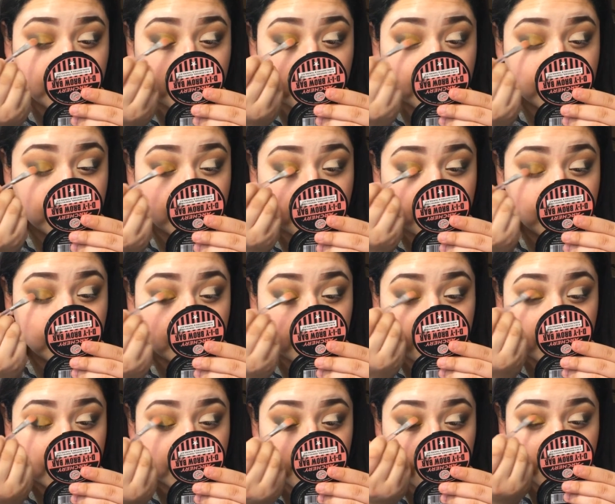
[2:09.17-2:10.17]
It's
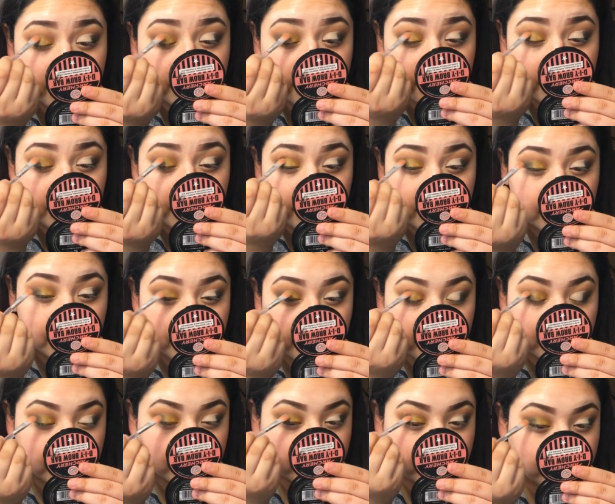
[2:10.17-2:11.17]
like a
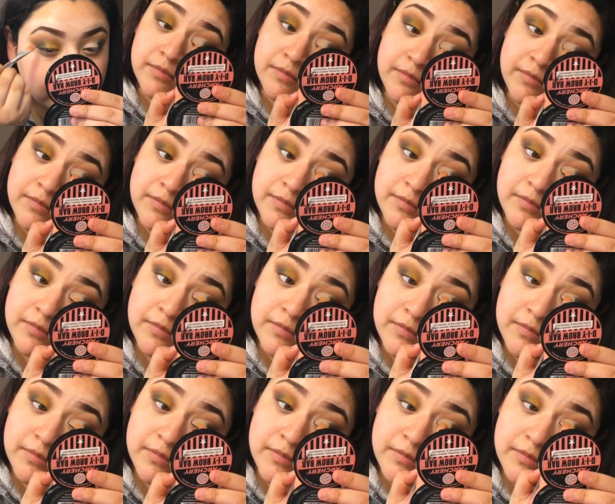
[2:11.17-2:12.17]

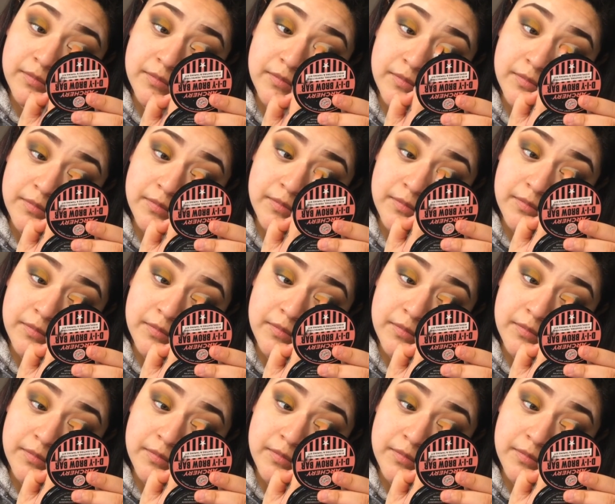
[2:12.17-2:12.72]
mustardy color.